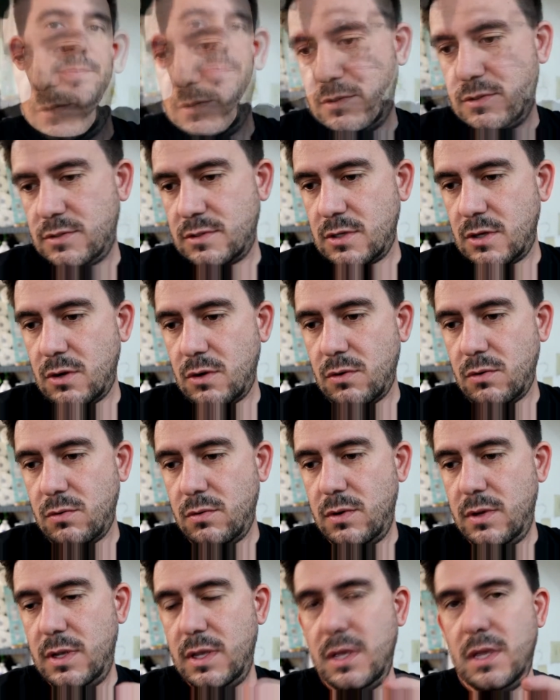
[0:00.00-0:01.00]
So
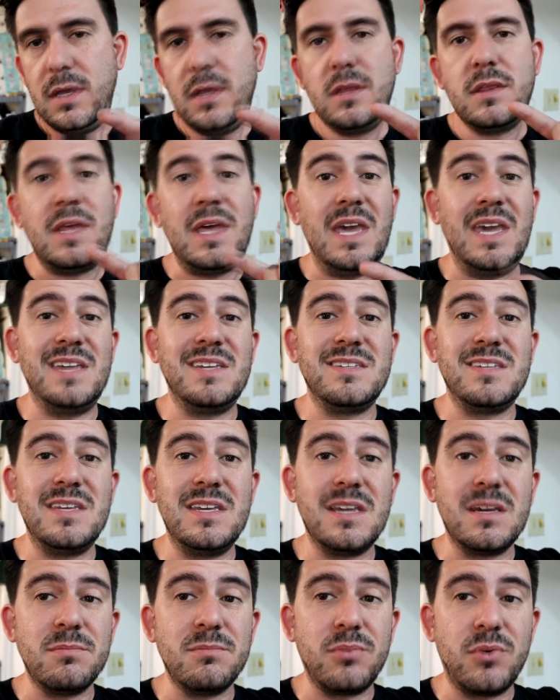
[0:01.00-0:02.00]
the AC
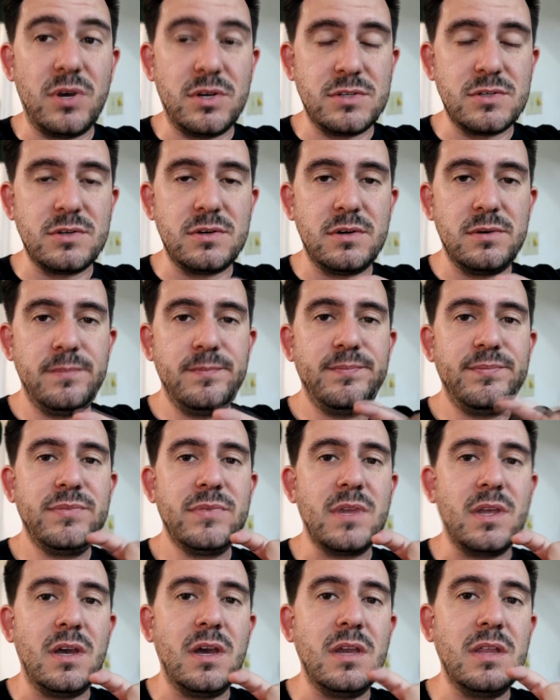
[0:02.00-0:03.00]
compressor.
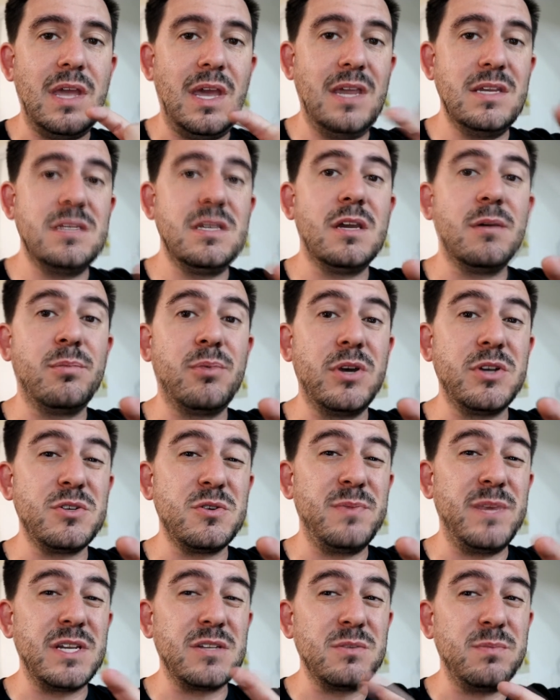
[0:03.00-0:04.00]
The AC compressor
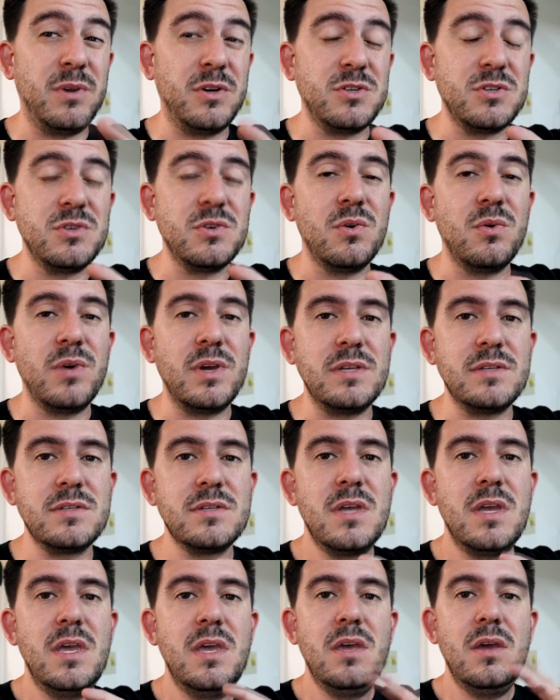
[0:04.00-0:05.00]
makes a bunch of noise.
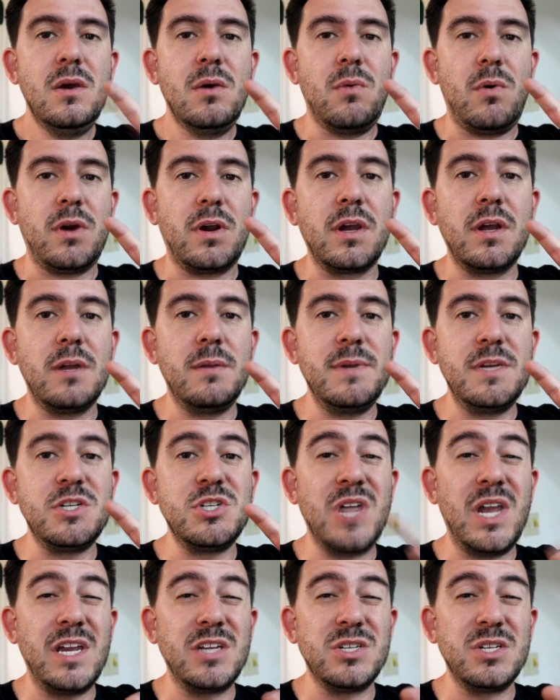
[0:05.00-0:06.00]
We're going to be
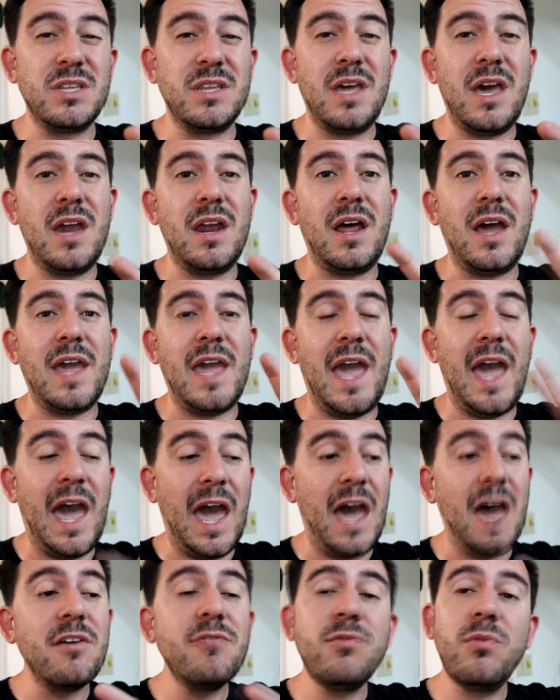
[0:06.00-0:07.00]
changing that. I
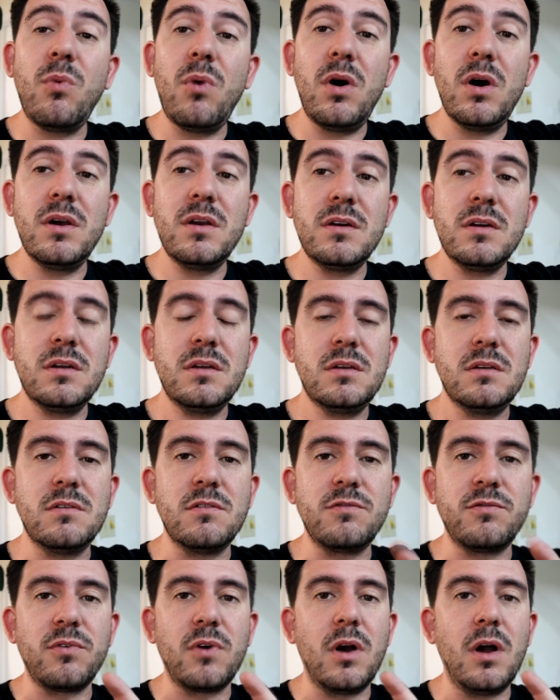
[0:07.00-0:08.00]
have one
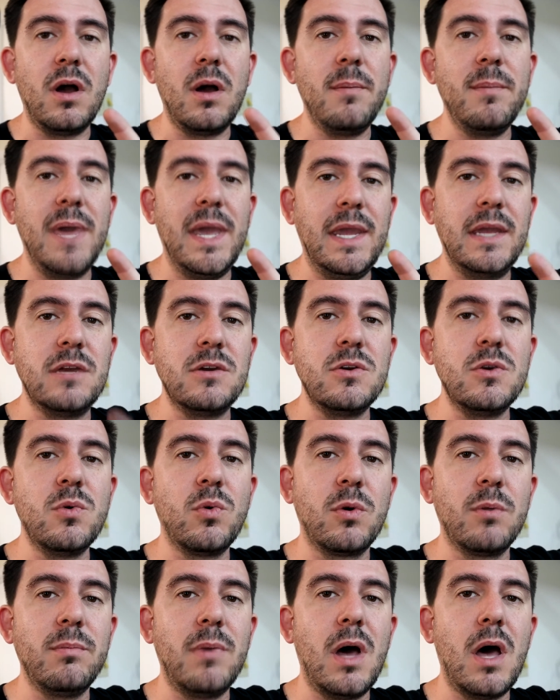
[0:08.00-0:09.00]
from a
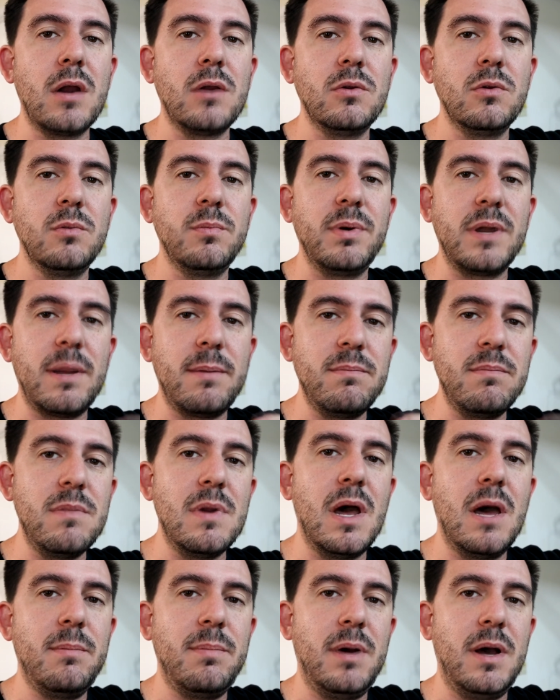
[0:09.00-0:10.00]
newer model, but I'm
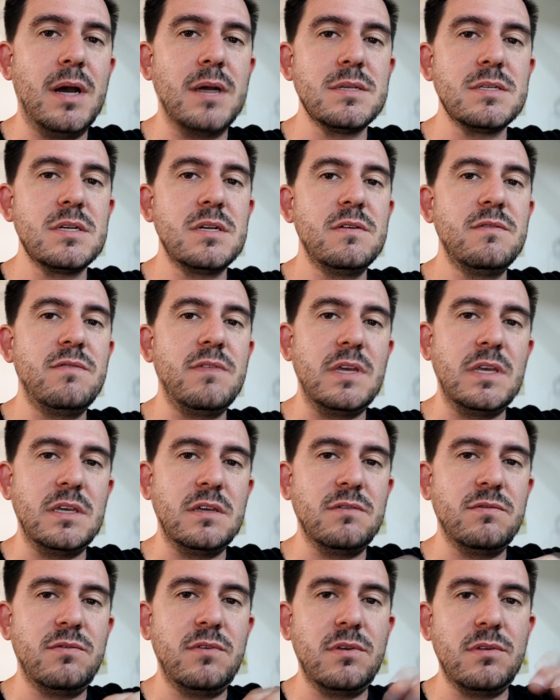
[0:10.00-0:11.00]
not positive
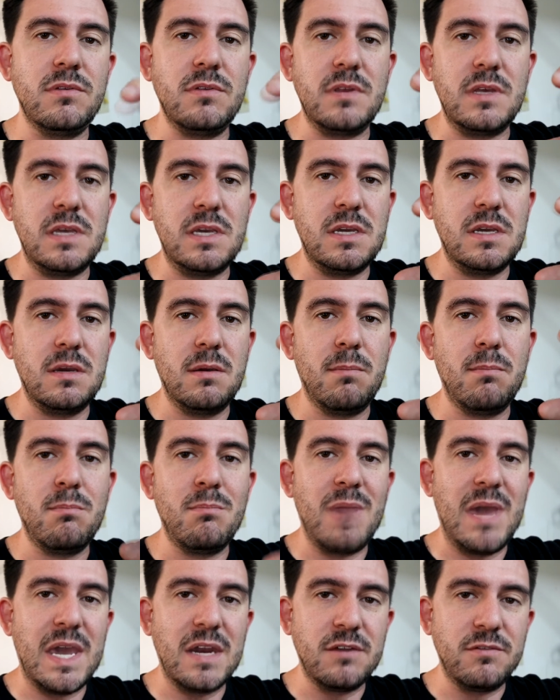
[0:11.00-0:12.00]
if the
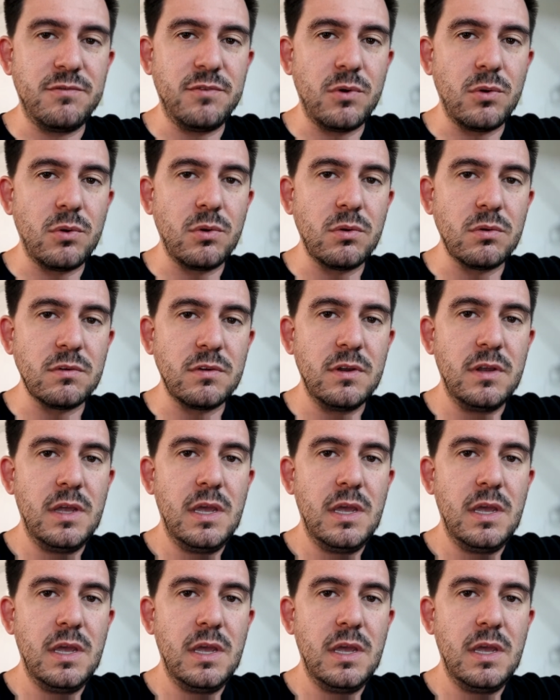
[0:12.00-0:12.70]
manifold